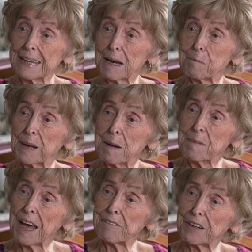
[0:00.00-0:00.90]
Yeah, but I'm
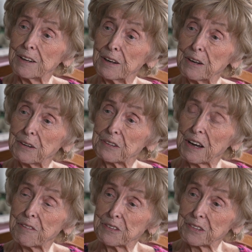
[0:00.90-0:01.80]
having a little
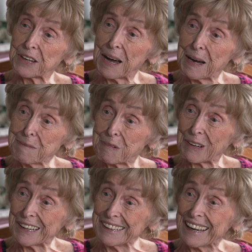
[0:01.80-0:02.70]
tougher time
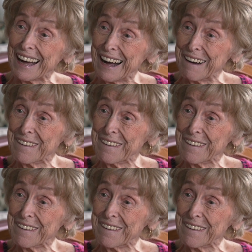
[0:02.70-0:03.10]
right now.